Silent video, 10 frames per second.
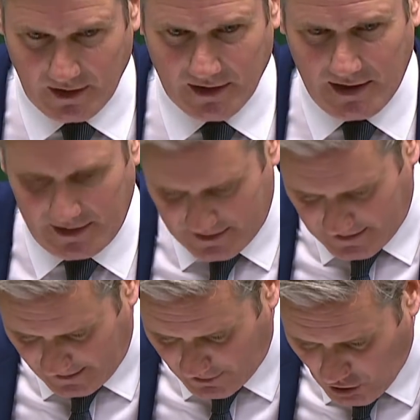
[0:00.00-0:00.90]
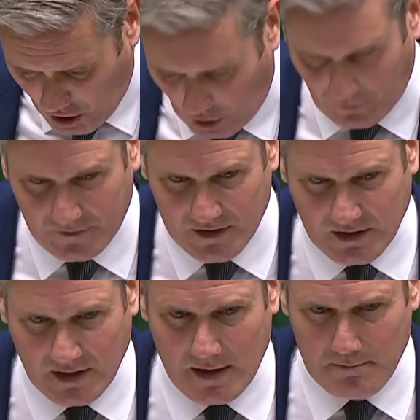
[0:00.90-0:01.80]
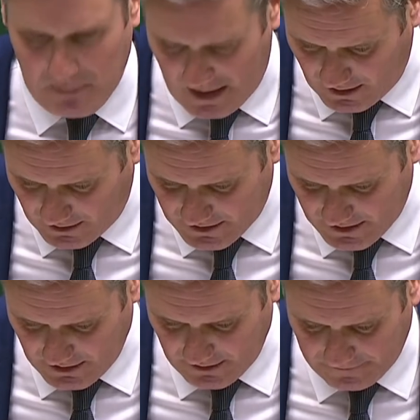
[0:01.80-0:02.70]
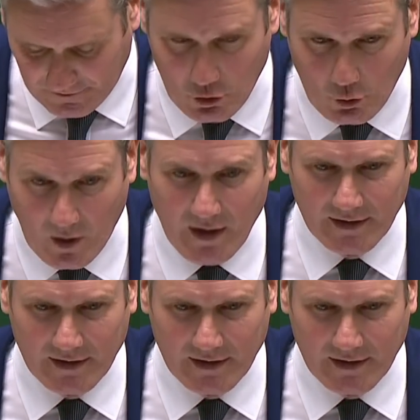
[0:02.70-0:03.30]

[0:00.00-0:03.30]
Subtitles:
Kids get coughs, bugs, flu.